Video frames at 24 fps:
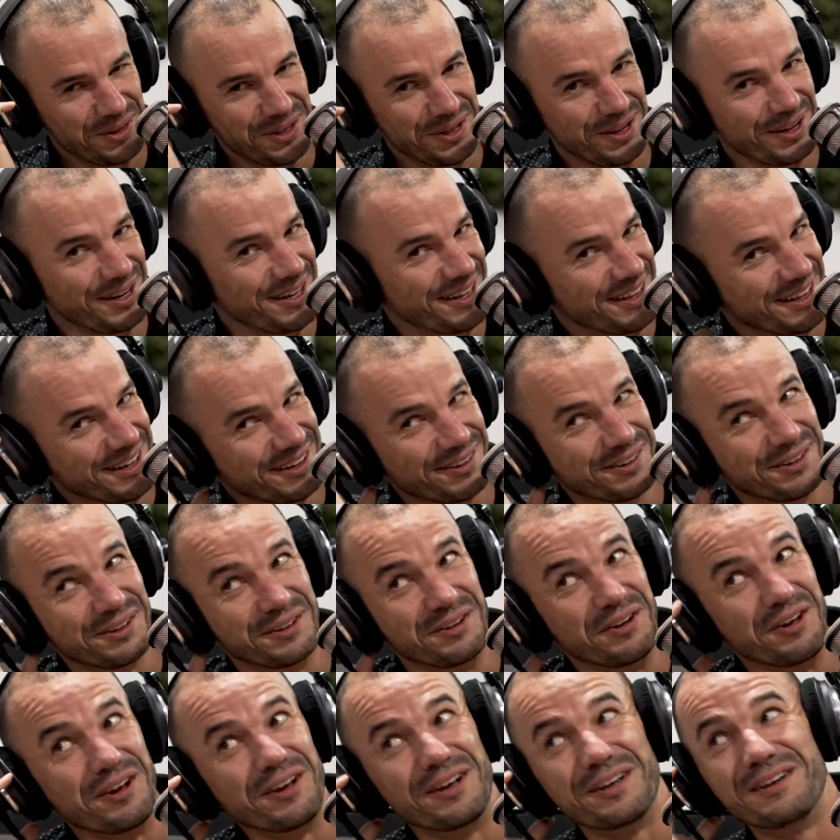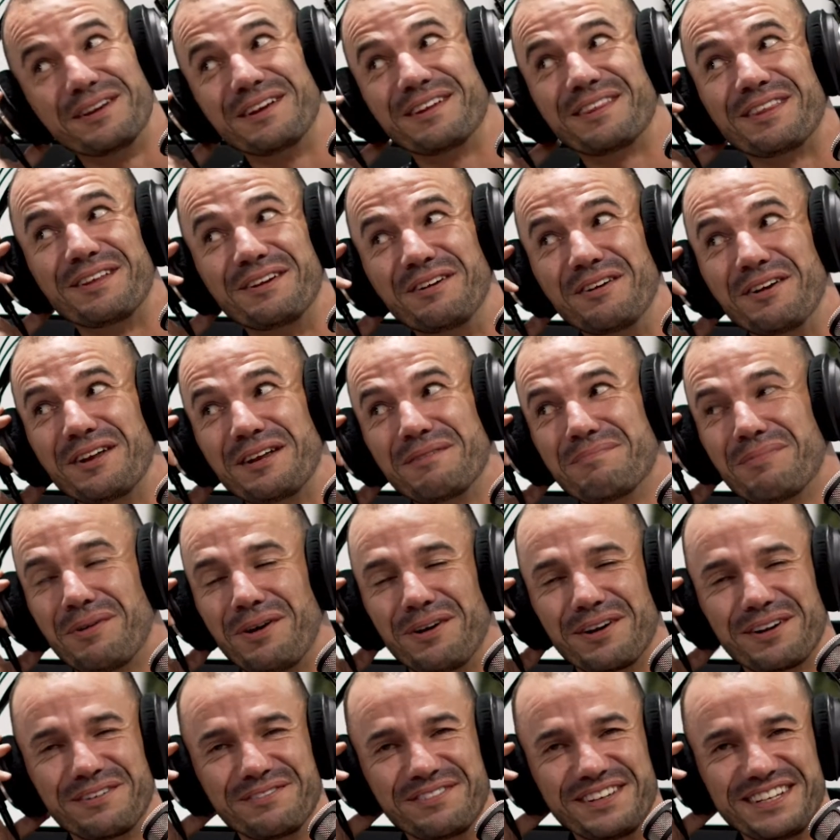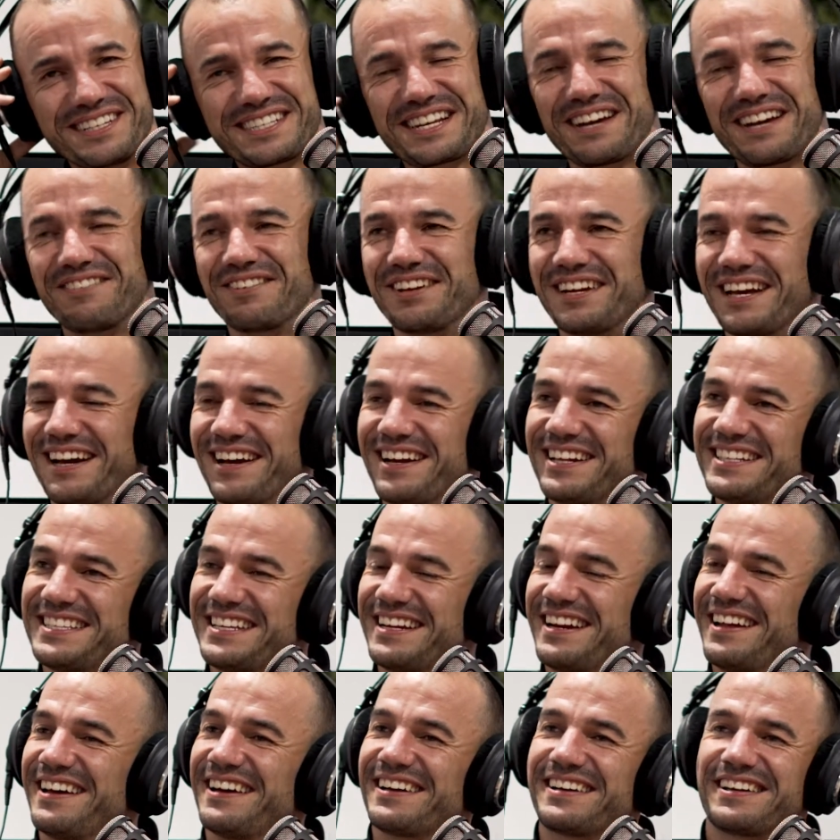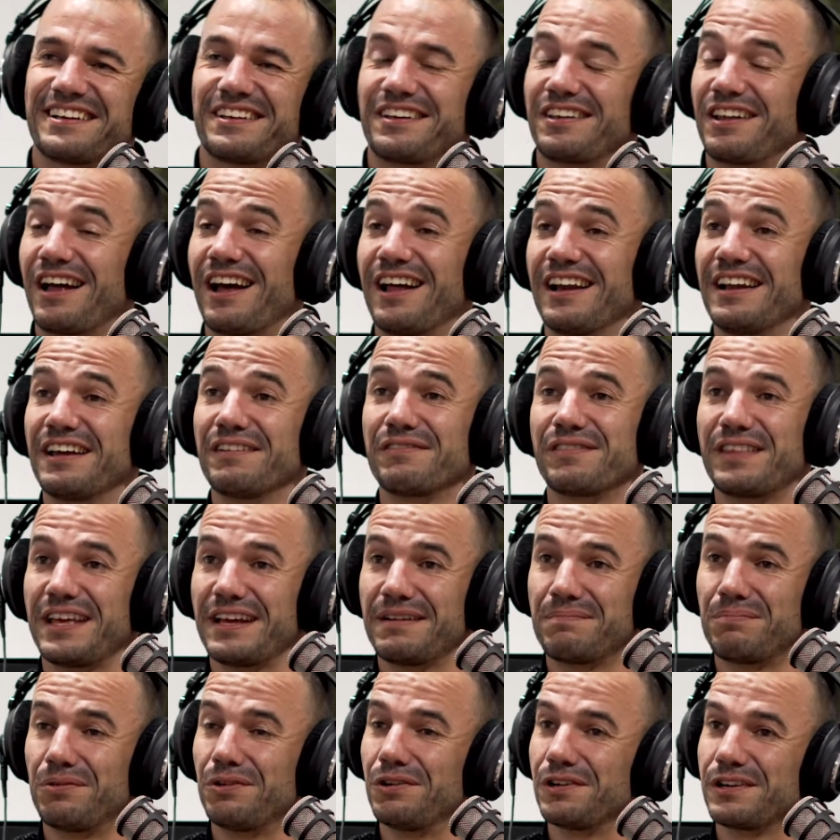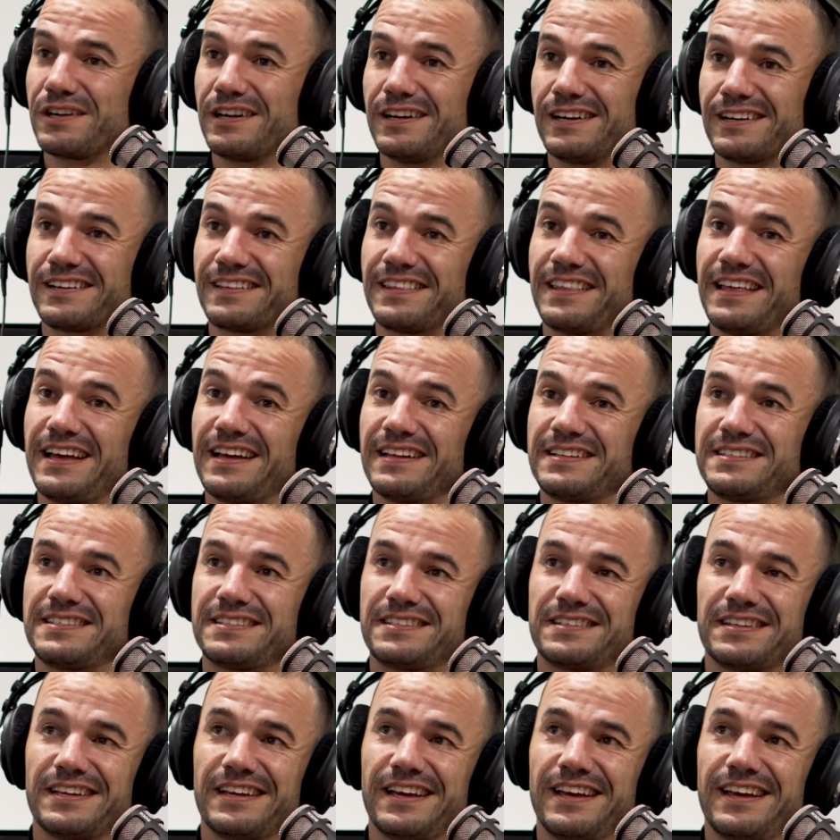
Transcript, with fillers: the, the little nerd, the nerdy part of me is coming out, and like I love that part. Like that's